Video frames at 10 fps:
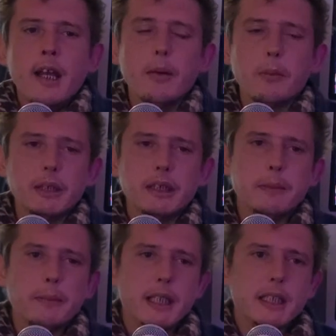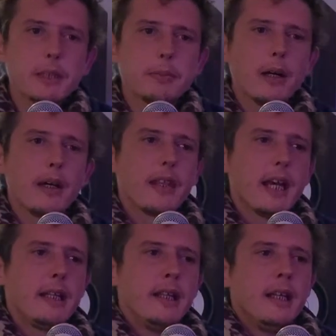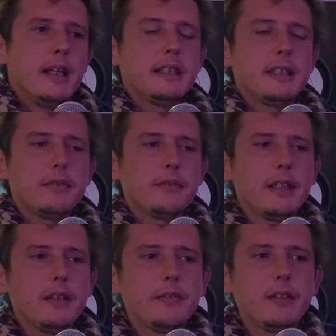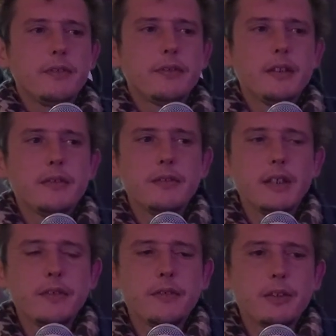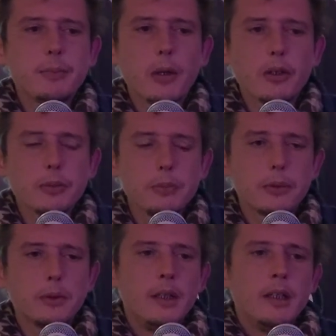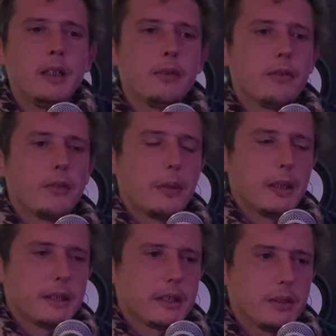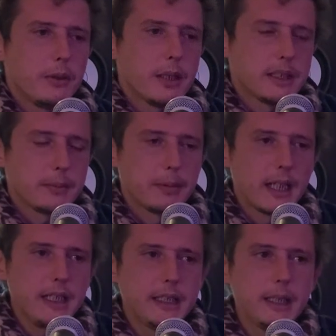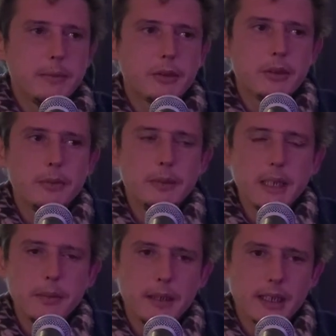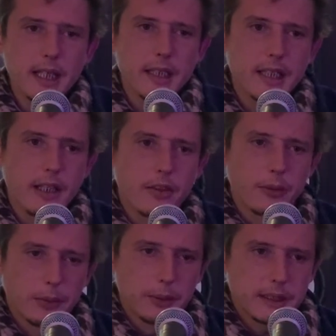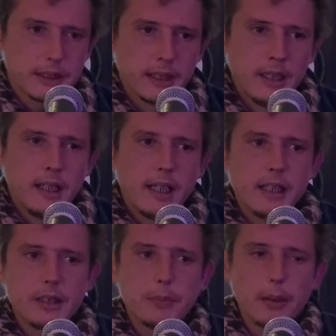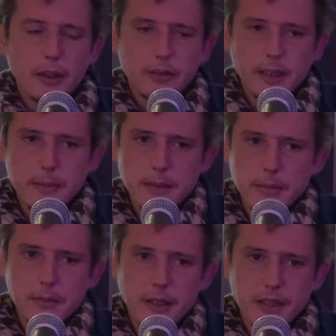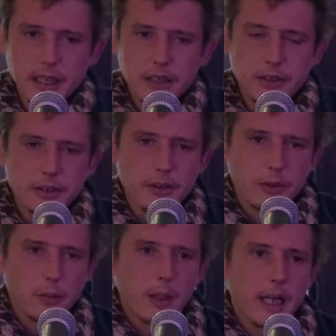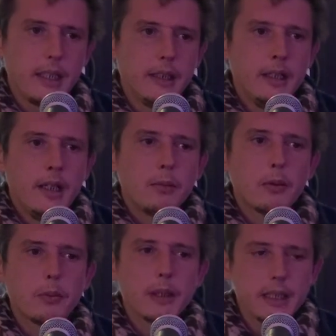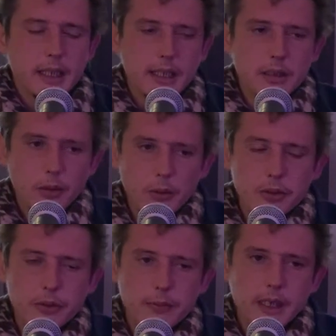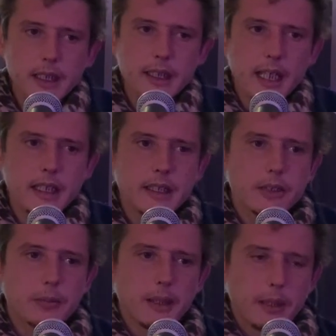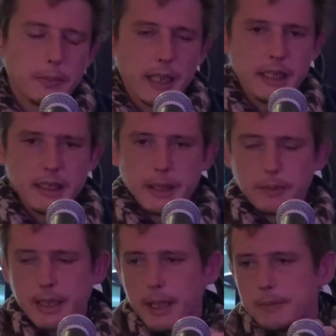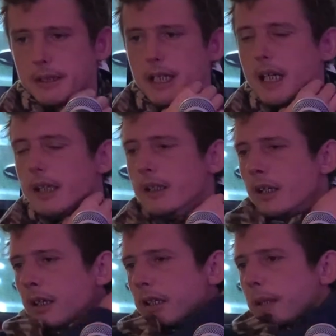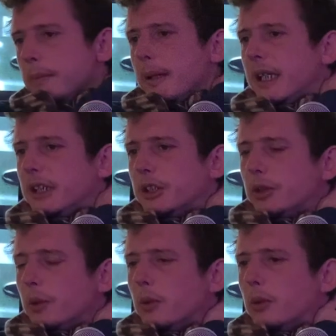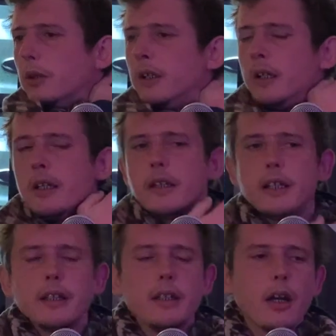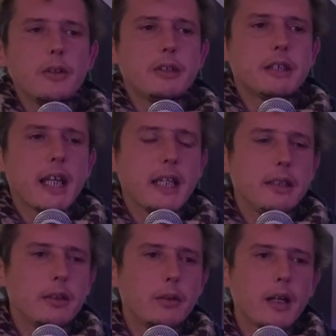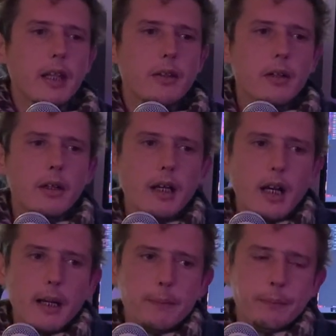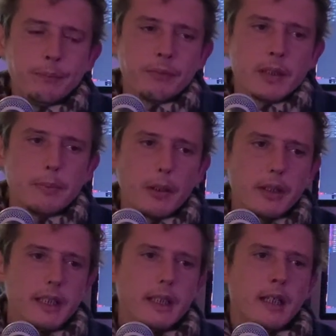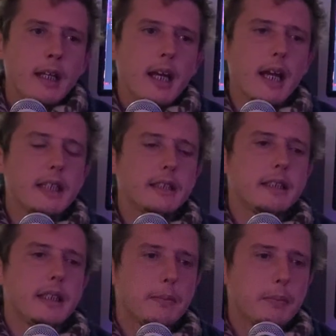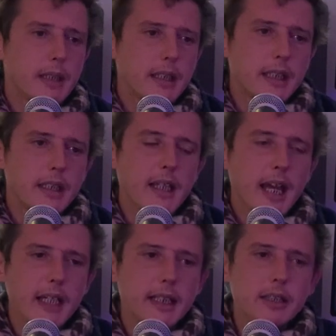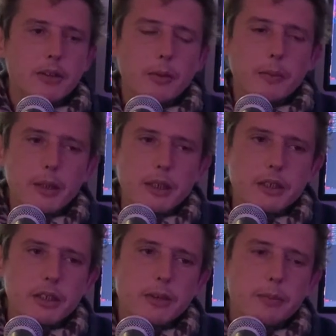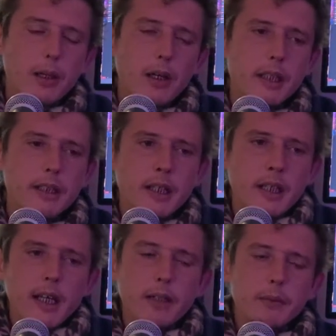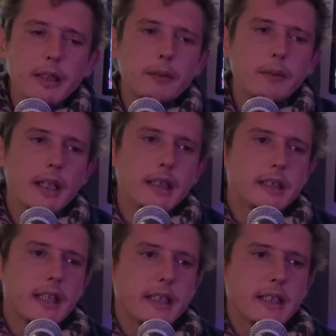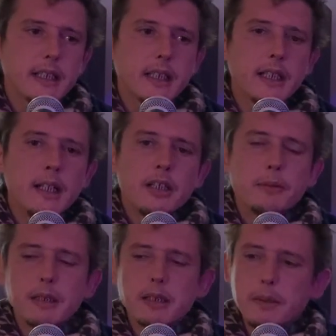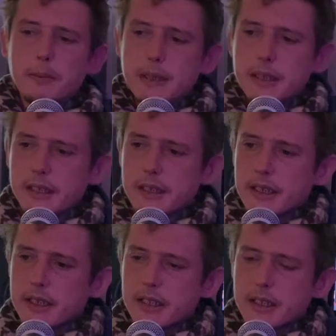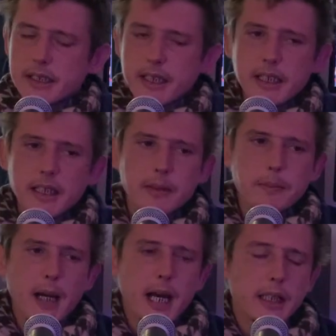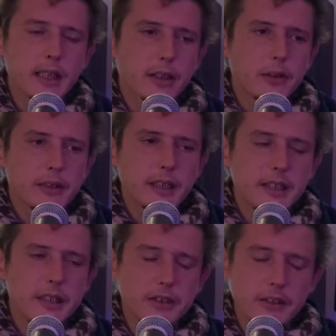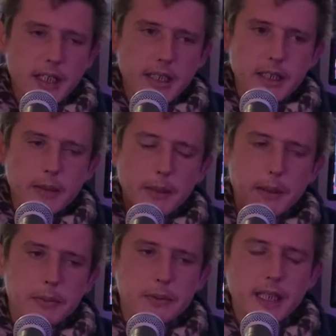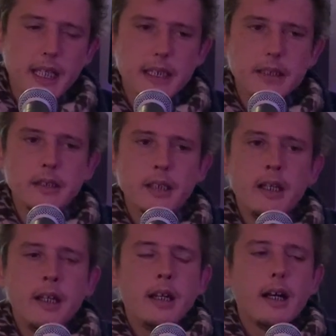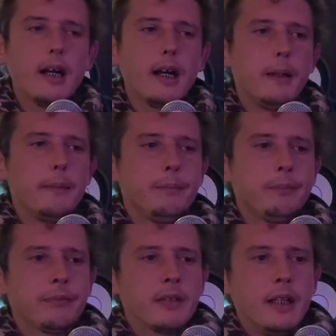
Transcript: And what she means by that is if, if, if, if, if it's possible with a person who has a brain chip to manipulate their thoughts and to program them to think a certain way, well, we need laws and regulations when the brain chip comes out that make sure that no state or other um, body has the ability to hack into a person's mind and rearrange their thinking, especially businesses seeking to market content straight into people's heads. Um,